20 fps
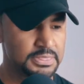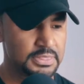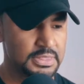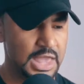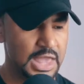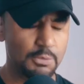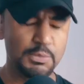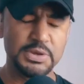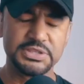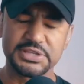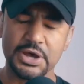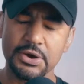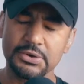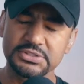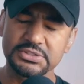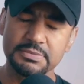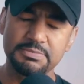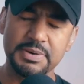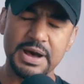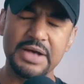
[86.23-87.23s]
And we talked
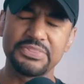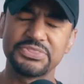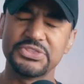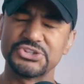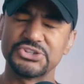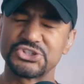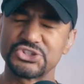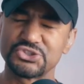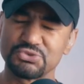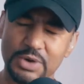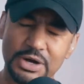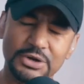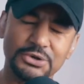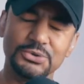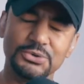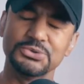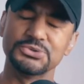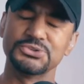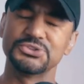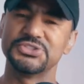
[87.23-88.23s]
about the
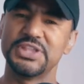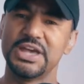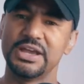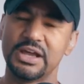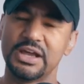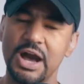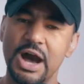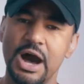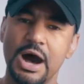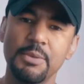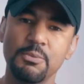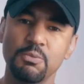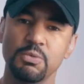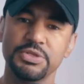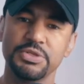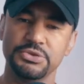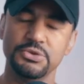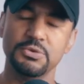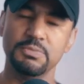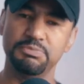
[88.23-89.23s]
struggles that come
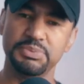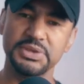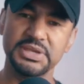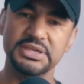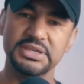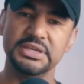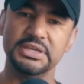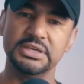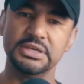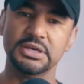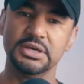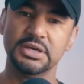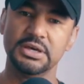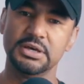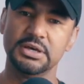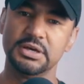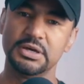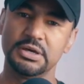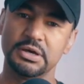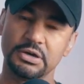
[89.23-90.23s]
with you being
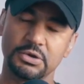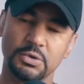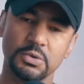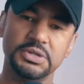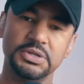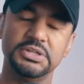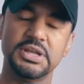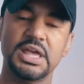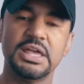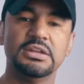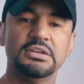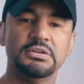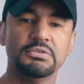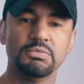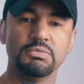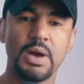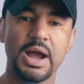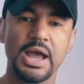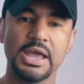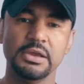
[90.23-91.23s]
a creative,
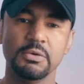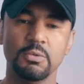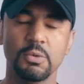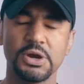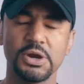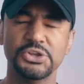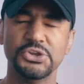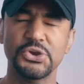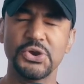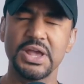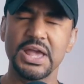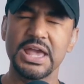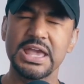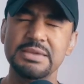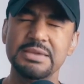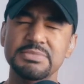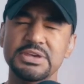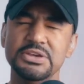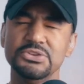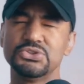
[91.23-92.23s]
right? Where you're
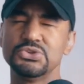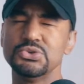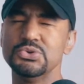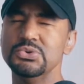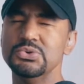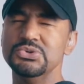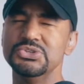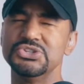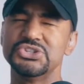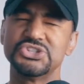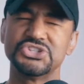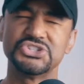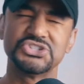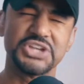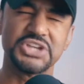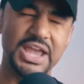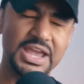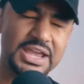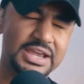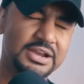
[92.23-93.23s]
aiming to
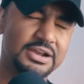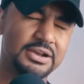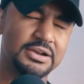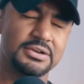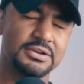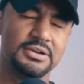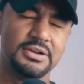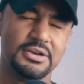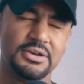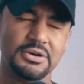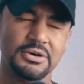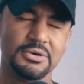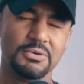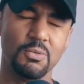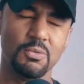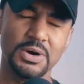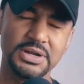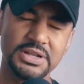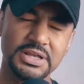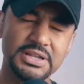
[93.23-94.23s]
share
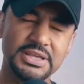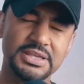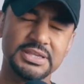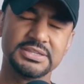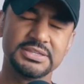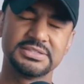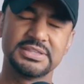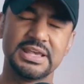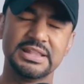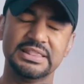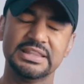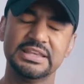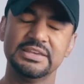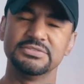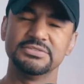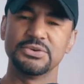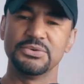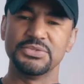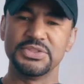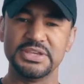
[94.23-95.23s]
what it is that
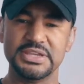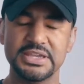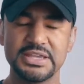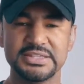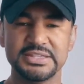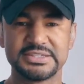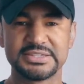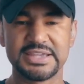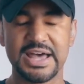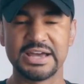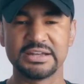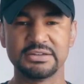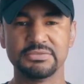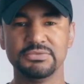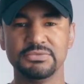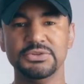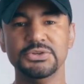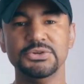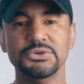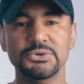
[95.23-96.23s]
lives on the inside of
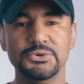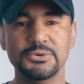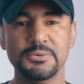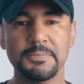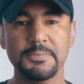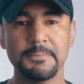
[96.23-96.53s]
you,